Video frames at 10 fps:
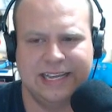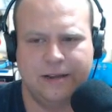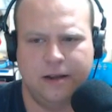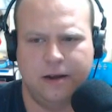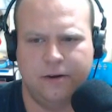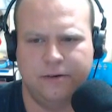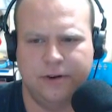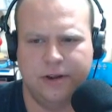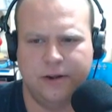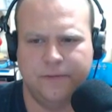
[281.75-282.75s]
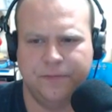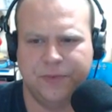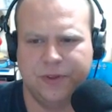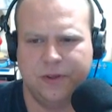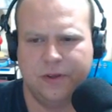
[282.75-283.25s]
Oh no.
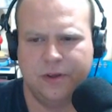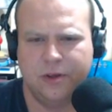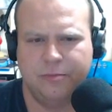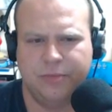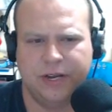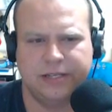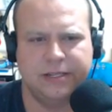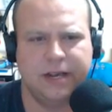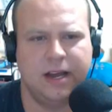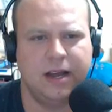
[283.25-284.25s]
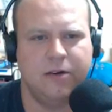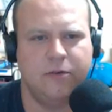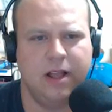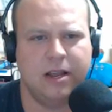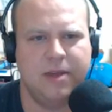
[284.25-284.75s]
But
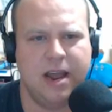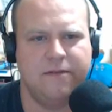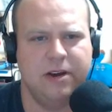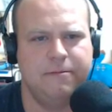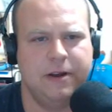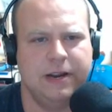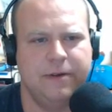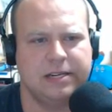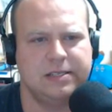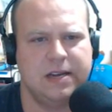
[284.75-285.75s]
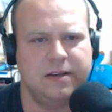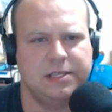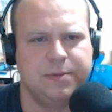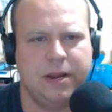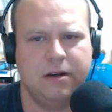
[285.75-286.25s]
welcome everybody. We got Silent
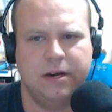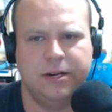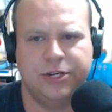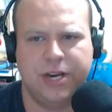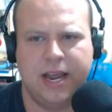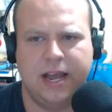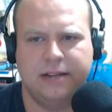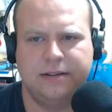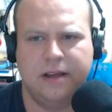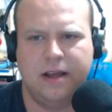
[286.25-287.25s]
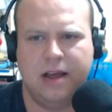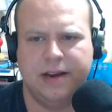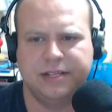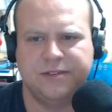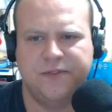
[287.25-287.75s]
Spider in the chat.
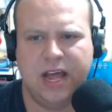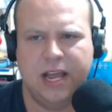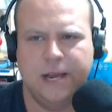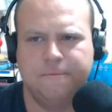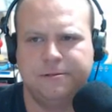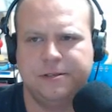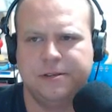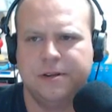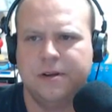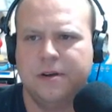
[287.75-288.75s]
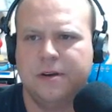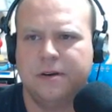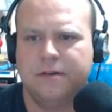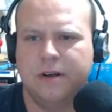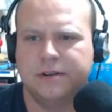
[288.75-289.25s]
Onyx Vibes.
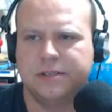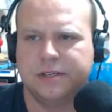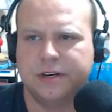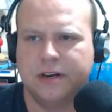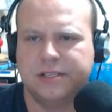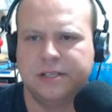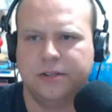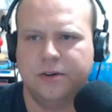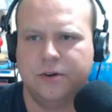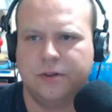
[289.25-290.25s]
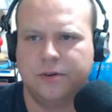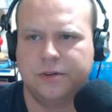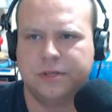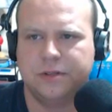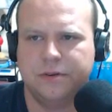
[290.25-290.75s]
Who else is in here? I see Luke.
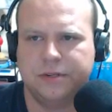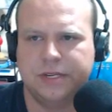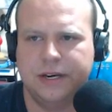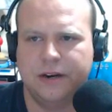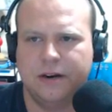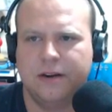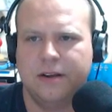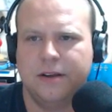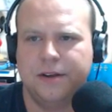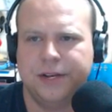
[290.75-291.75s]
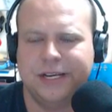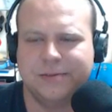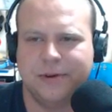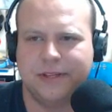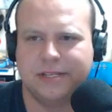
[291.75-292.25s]
Luke's in here.
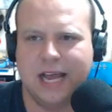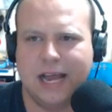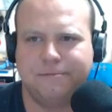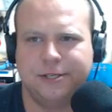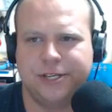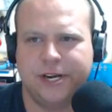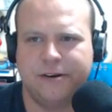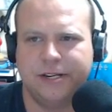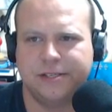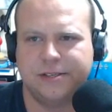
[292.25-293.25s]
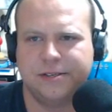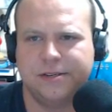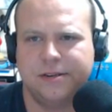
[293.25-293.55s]
He's one of the top degenerates.